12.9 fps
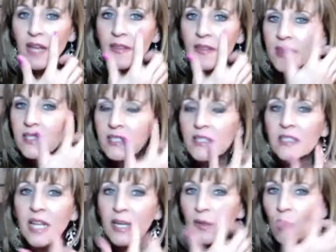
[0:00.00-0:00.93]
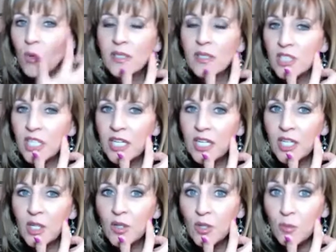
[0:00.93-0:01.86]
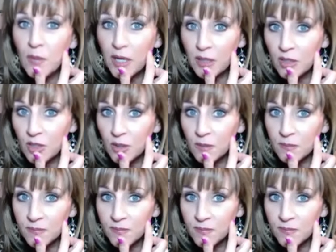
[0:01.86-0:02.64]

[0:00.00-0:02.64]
This, like one cheek, you do microderm.